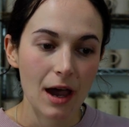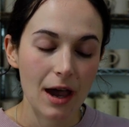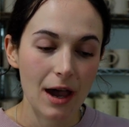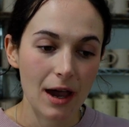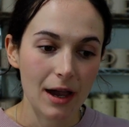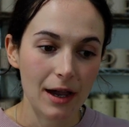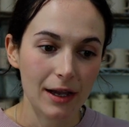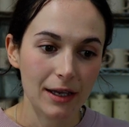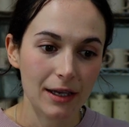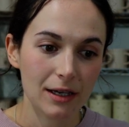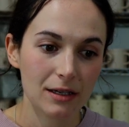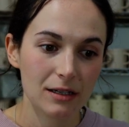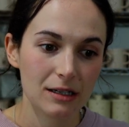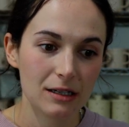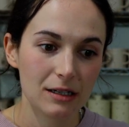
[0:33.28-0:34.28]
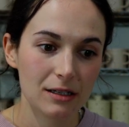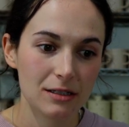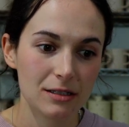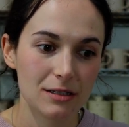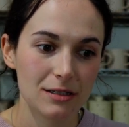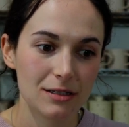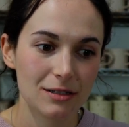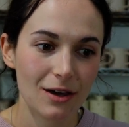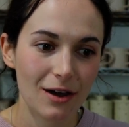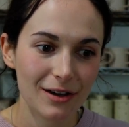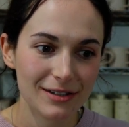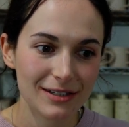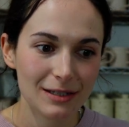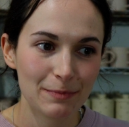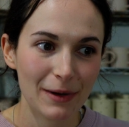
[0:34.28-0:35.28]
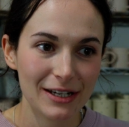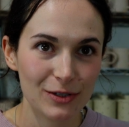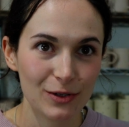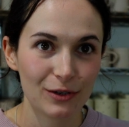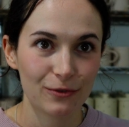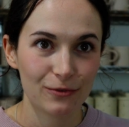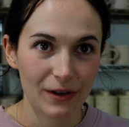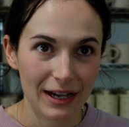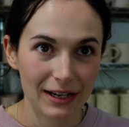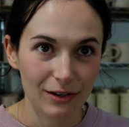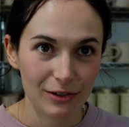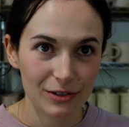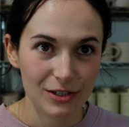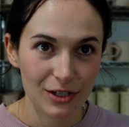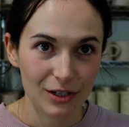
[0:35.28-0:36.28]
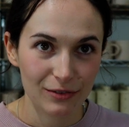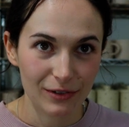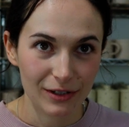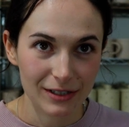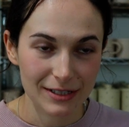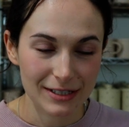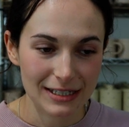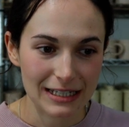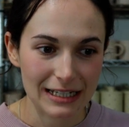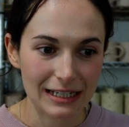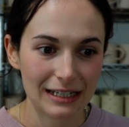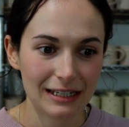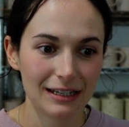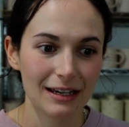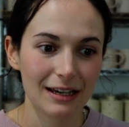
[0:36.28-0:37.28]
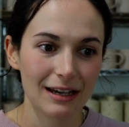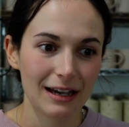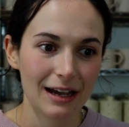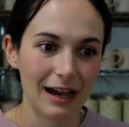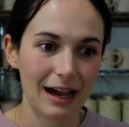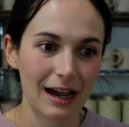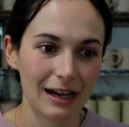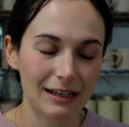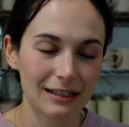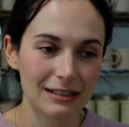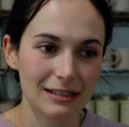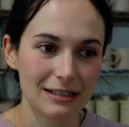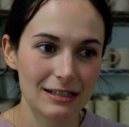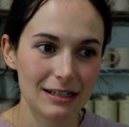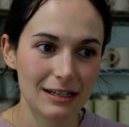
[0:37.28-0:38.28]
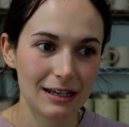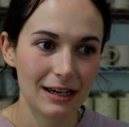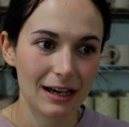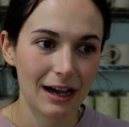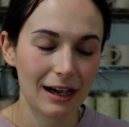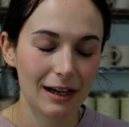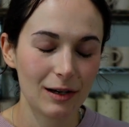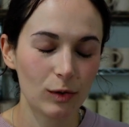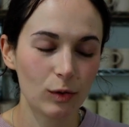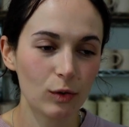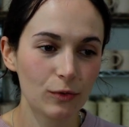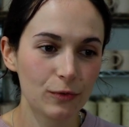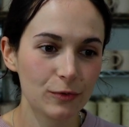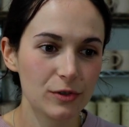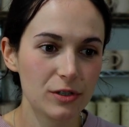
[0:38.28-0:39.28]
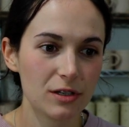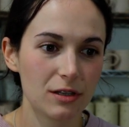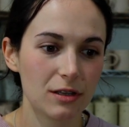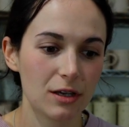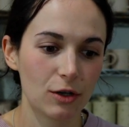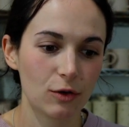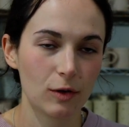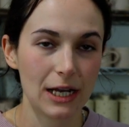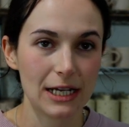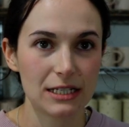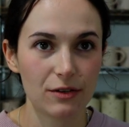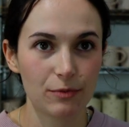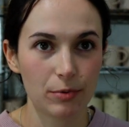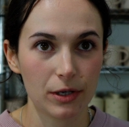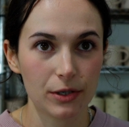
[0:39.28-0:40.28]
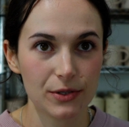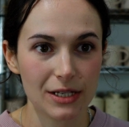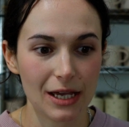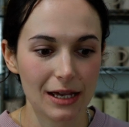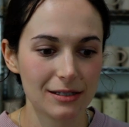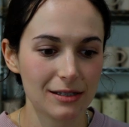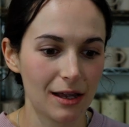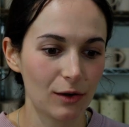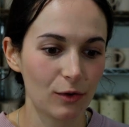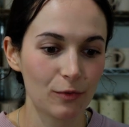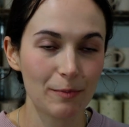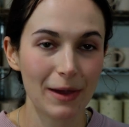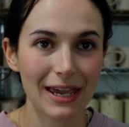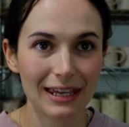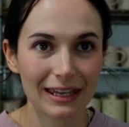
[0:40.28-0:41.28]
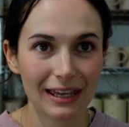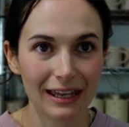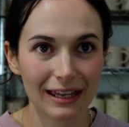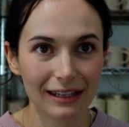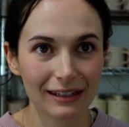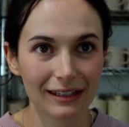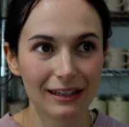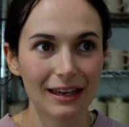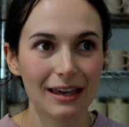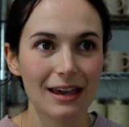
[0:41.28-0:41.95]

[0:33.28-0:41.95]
I started by doing fine art at university, and I loved the creative process. I love making,